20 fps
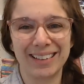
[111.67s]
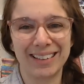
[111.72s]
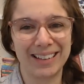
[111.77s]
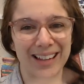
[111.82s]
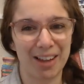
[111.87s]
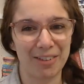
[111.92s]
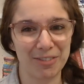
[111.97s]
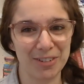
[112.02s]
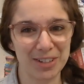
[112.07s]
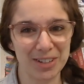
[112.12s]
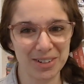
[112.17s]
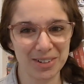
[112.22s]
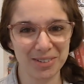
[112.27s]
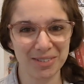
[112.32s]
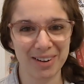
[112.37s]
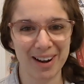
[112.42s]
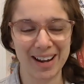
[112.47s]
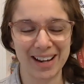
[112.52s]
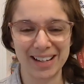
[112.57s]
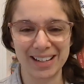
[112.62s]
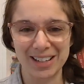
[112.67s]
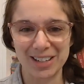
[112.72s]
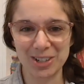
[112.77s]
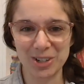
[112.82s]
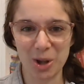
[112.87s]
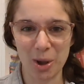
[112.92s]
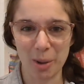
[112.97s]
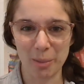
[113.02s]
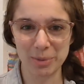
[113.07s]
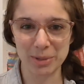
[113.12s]
left to right,
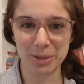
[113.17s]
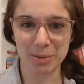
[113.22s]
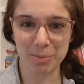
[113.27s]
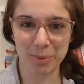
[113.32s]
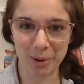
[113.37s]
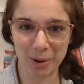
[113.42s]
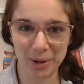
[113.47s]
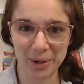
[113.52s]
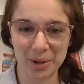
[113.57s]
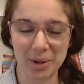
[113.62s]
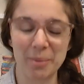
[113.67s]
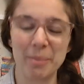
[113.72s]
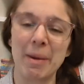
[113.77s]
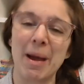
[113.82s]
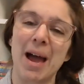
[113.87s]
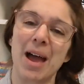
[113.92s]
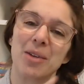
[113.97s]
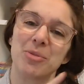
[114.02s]
top to bottom,